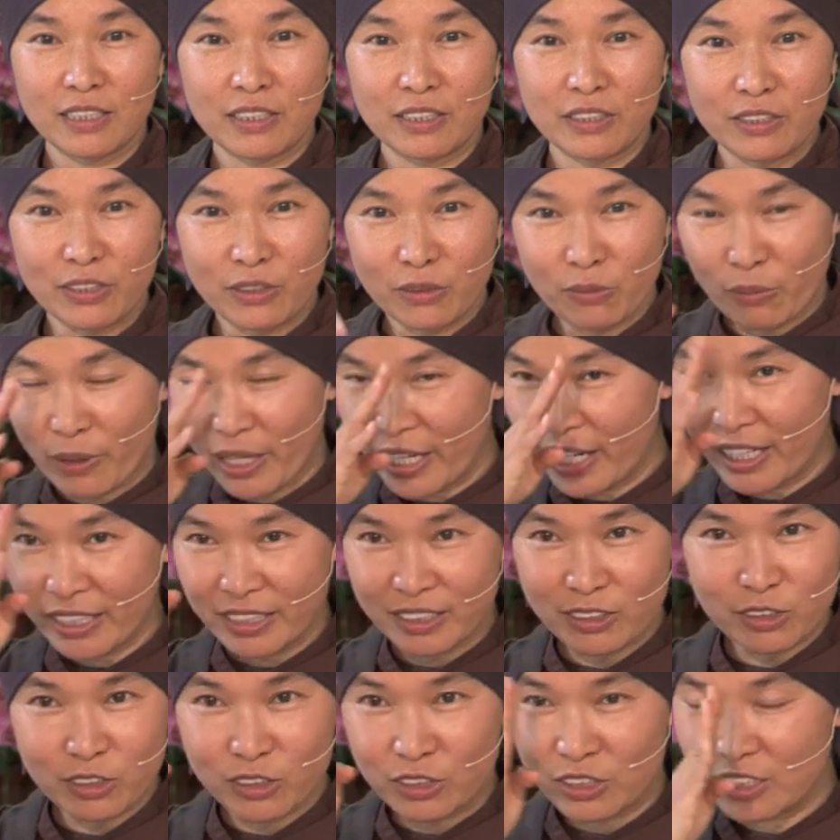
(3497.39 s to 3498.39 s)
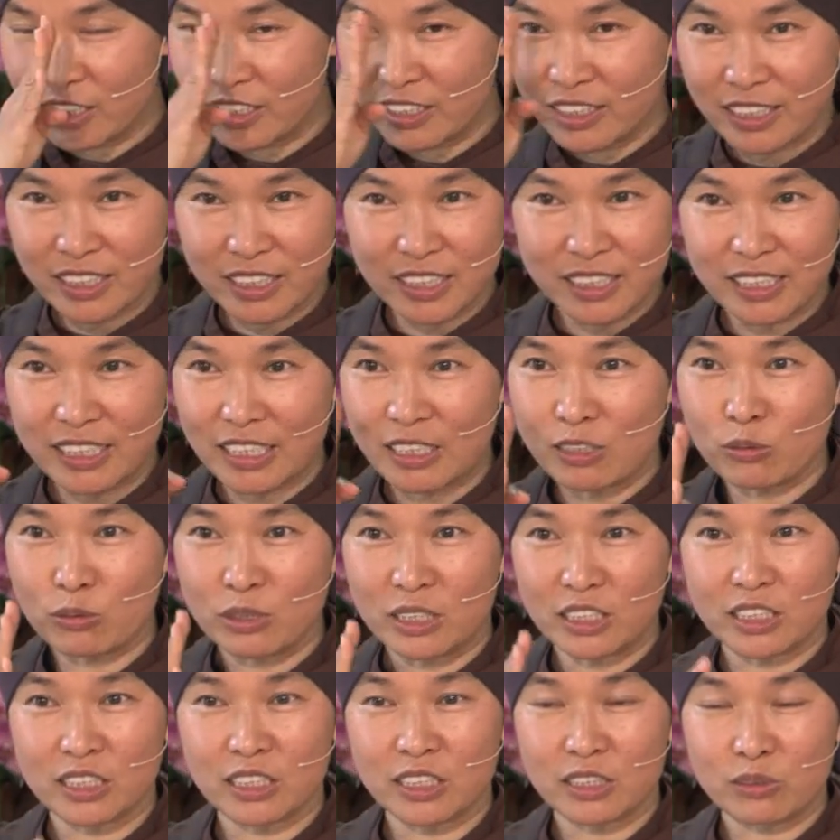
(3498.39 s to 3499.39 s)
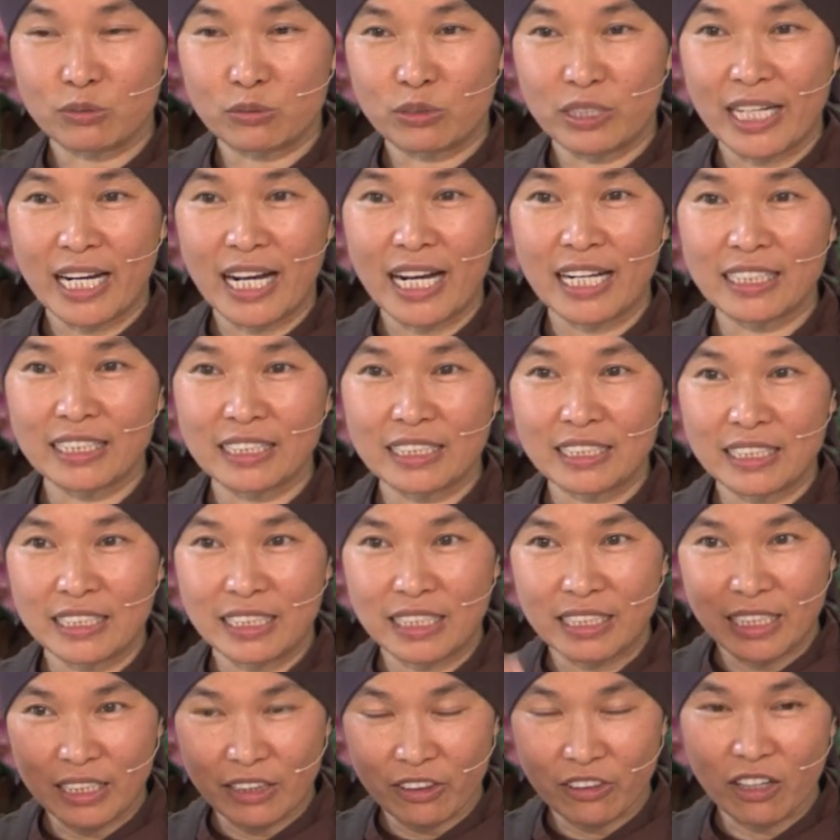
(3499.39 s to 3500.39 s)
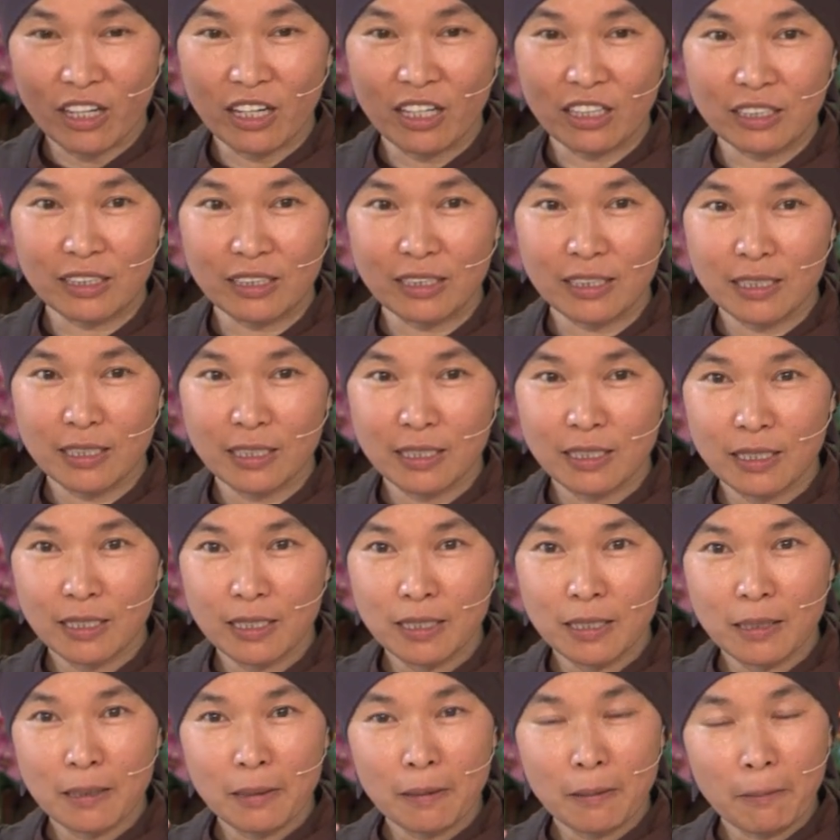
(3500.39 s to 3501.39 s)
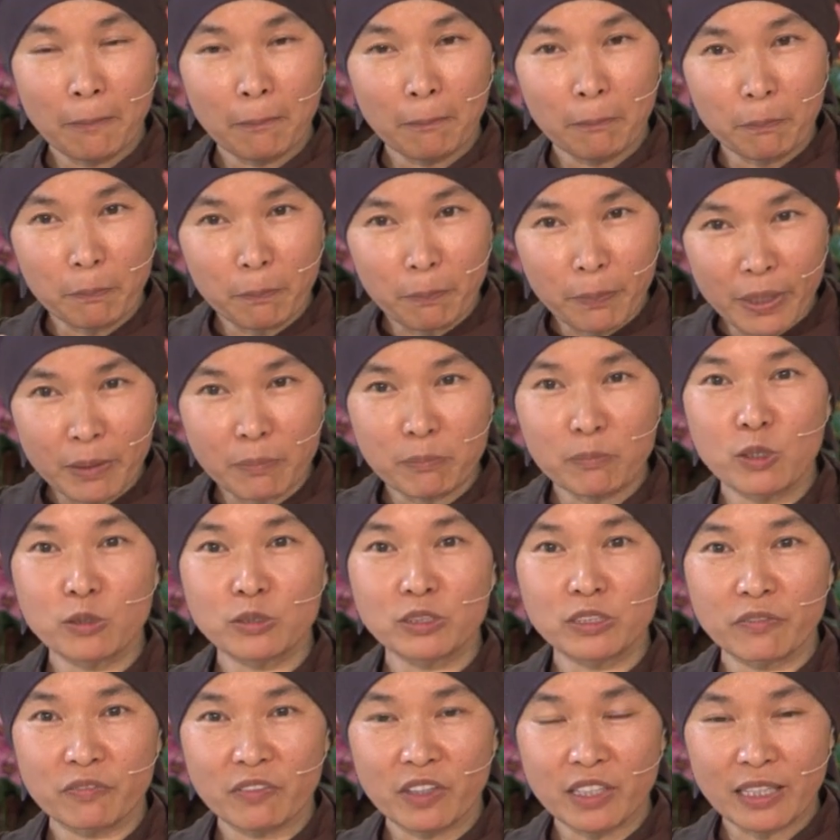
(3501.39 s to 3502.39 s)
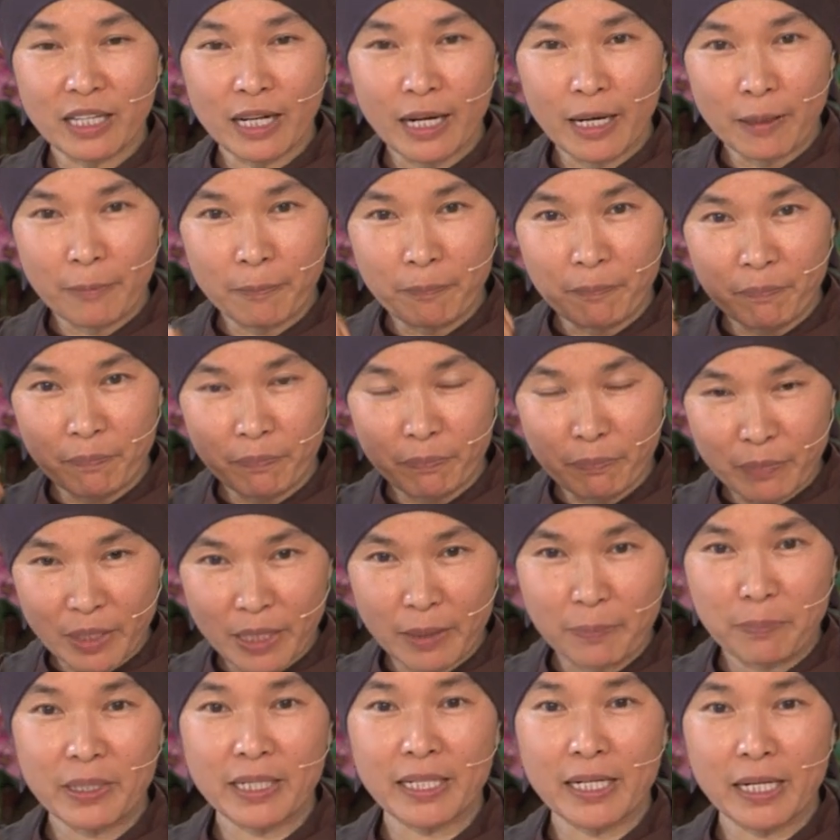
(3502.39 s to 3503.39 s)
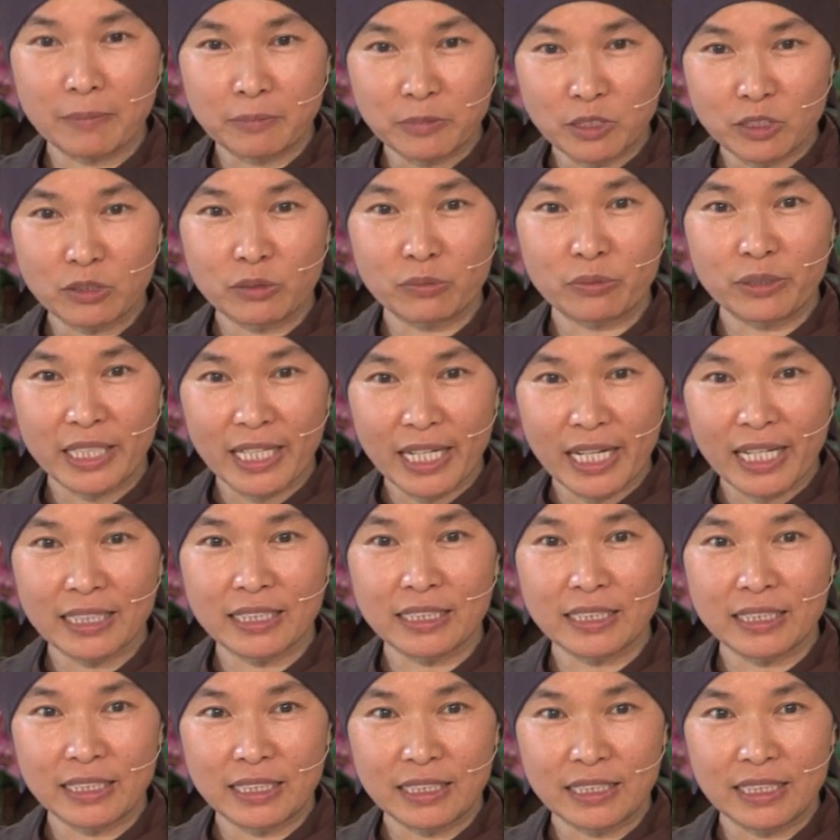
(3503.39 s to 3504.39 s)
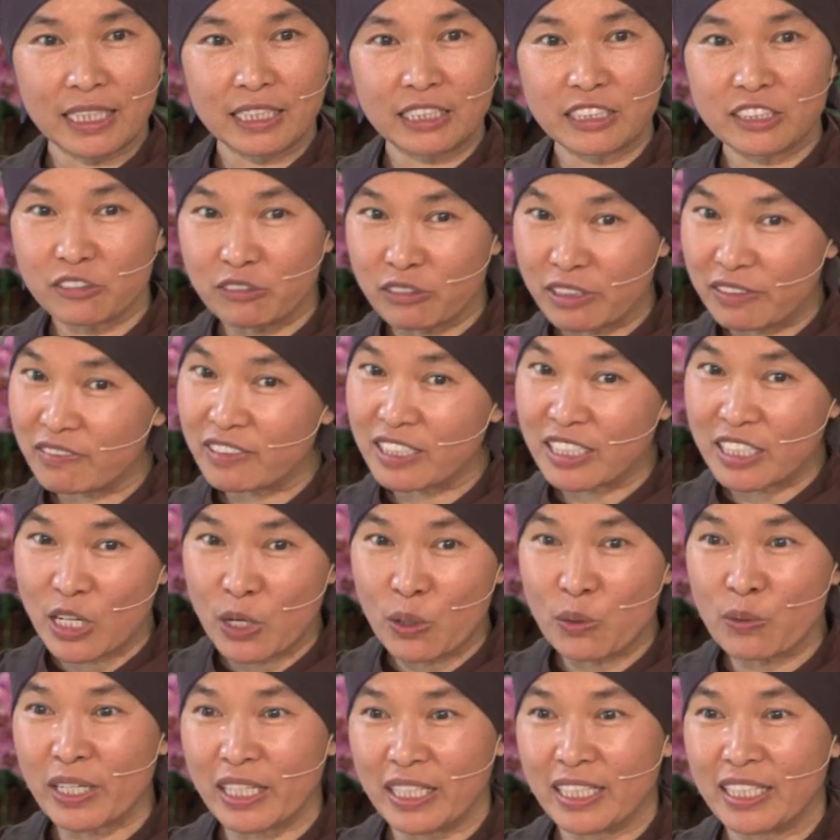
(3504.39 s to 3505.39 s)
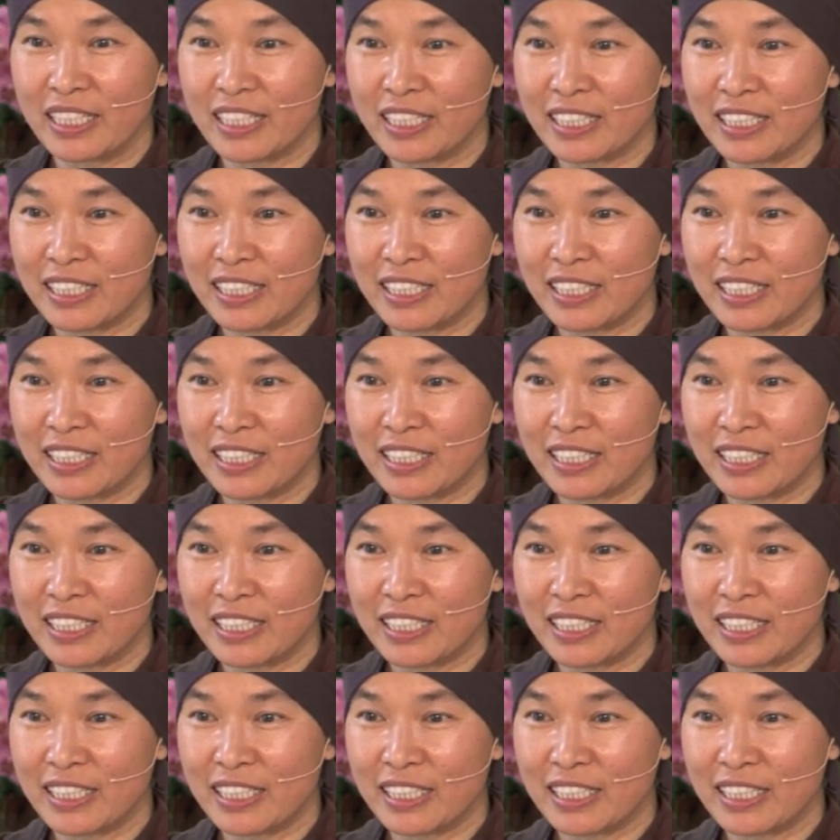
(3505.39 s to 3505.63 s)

you know, where I couldn't distinguish reality and a thought, but most of the time it becomes a reality and I don't even know it.